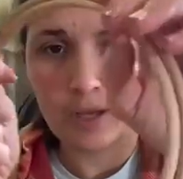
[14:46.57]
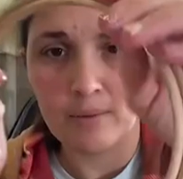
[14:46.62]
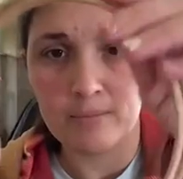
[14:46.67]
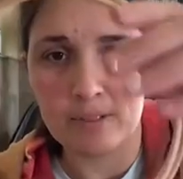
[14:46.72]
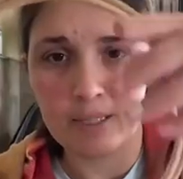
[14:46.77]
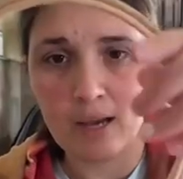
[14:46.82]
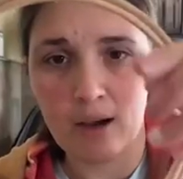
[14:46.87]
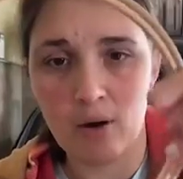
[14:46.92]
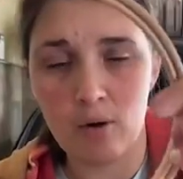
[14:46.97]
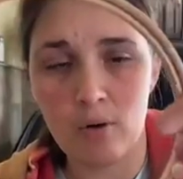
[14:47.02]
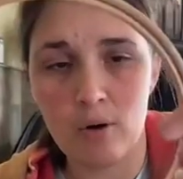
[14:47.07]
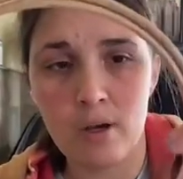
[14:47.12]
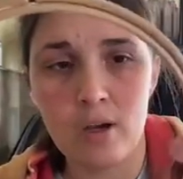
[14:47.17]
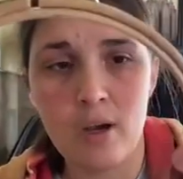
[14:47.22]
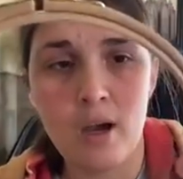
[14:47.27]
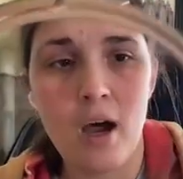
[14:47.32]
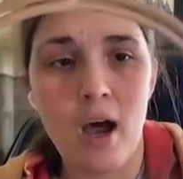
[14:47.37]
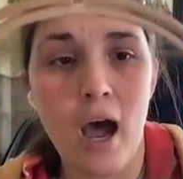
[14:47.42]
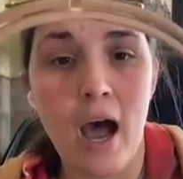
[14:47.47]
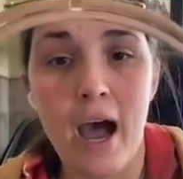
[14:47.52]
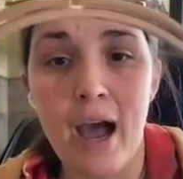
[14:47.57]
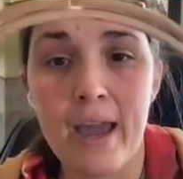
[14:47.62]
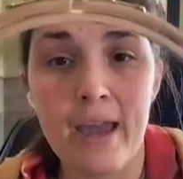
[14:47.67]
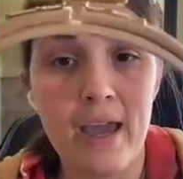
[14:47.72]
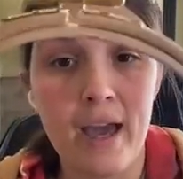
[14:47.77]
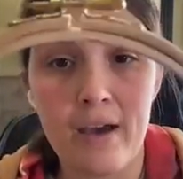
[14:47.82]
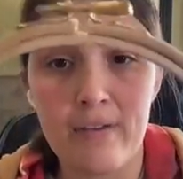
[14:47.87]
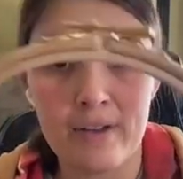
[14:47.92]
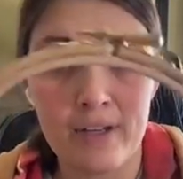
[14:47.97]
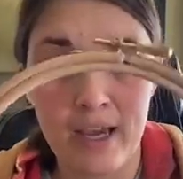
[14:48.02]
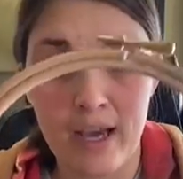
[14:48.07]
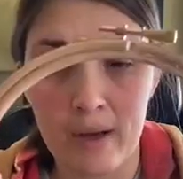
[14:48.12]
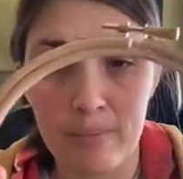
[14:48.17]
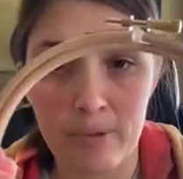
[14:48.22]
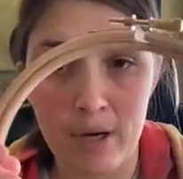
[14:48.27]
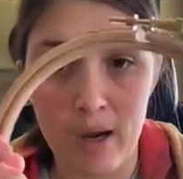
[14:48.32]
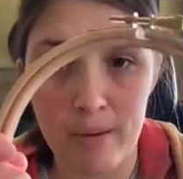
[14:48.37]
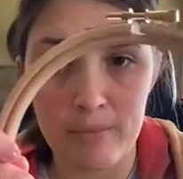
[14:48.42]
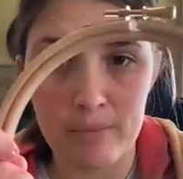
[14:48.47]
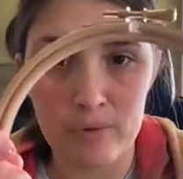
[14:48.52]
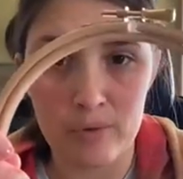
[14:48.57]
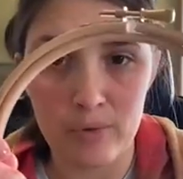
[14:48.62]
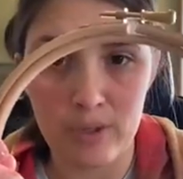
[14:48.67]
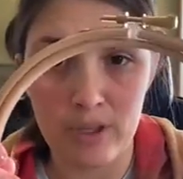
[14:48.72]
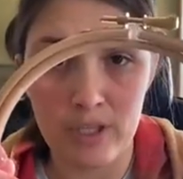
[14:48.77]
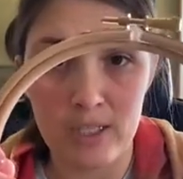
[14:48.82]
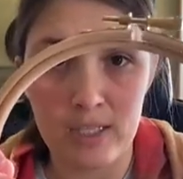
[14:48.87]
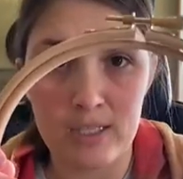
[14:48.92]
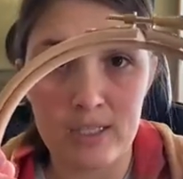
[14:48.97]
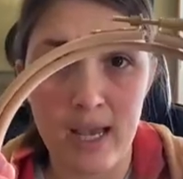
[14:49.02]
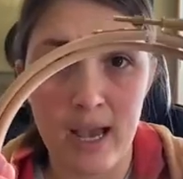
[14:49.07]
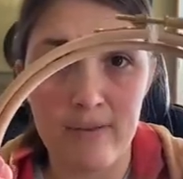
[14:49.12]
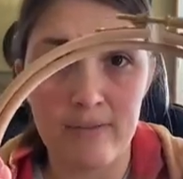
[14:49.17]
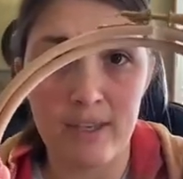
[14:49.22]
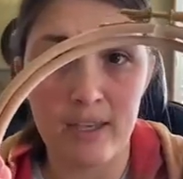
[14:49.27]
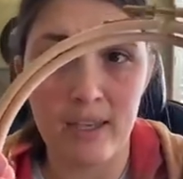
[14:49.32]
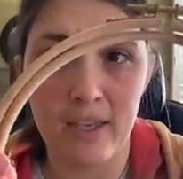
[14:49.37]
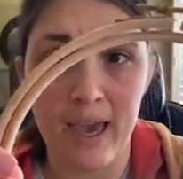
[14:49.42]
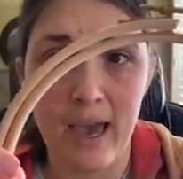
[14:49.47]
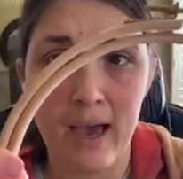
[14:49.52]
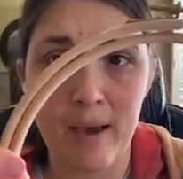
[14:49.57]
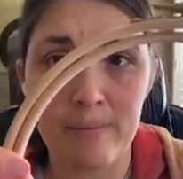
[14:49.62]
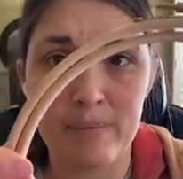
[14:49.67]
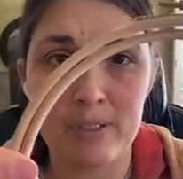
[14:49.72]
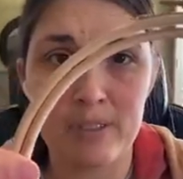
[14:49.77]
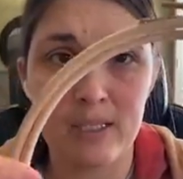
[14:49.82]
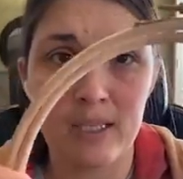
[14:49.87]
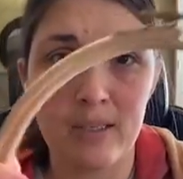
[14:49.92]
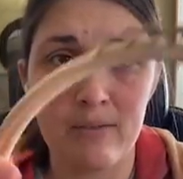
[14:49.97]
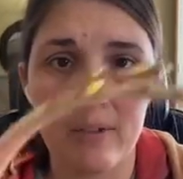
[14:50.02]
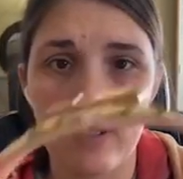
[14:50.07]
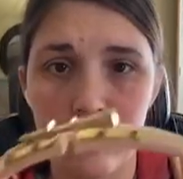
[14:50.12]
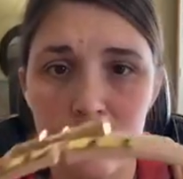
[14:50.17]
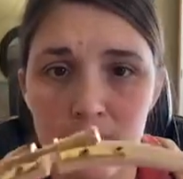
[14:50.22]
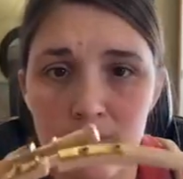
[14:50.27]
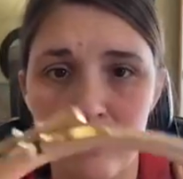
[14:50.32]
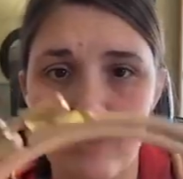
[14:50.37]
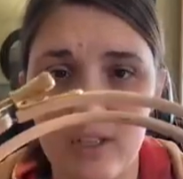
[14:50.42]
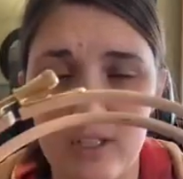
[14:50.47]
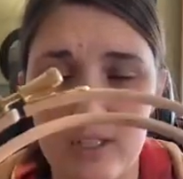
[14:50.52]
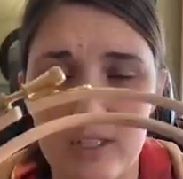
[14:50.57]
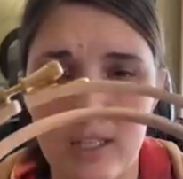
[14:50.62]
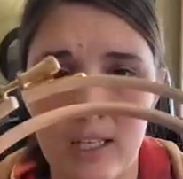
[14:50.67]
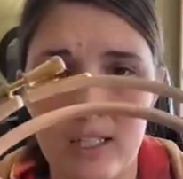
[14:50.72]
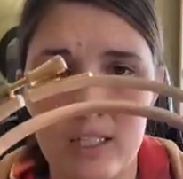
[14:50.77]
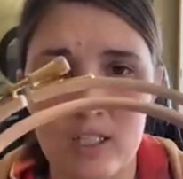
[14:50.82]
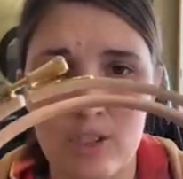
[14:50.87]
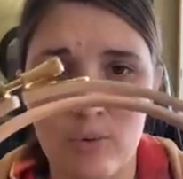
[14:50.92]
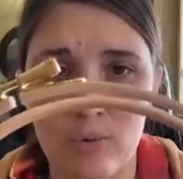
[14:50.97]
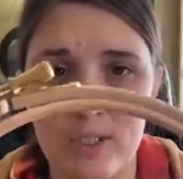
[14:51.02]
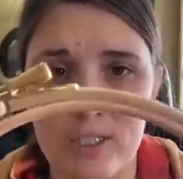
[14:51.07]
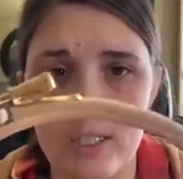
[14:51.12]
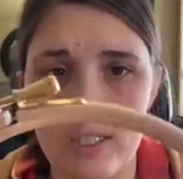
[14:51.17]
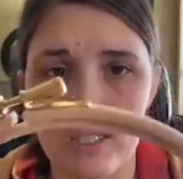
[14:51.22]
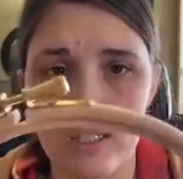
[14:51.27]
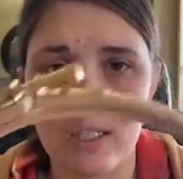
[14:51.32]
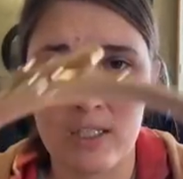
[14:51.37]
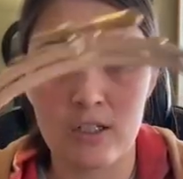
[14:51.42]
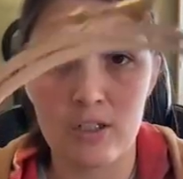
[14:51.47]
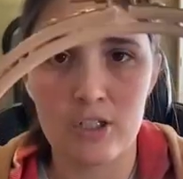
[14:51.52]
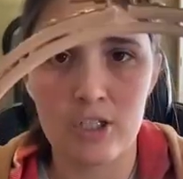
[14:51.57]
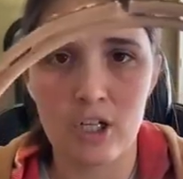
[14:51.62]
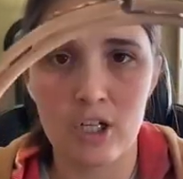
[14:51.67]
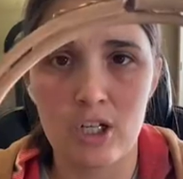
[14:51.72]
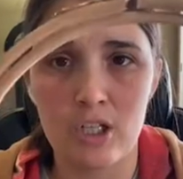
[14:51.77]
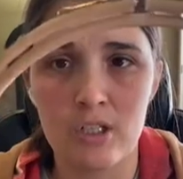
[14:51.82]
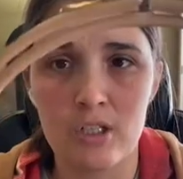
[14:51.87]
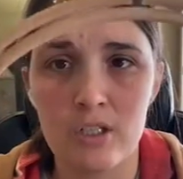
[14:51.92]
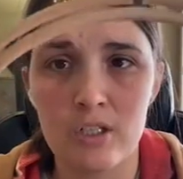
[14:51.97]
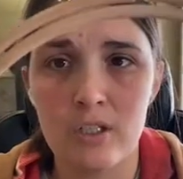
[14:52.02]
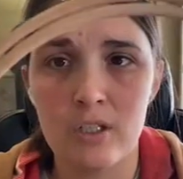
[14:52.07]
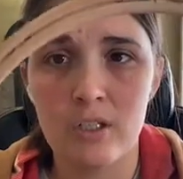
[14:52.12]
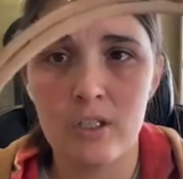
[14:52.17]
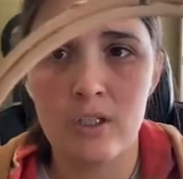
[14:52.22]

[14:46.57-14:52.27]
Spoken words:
comes out. I haven't had problems with these having gaps, even if this gets twisted or turned.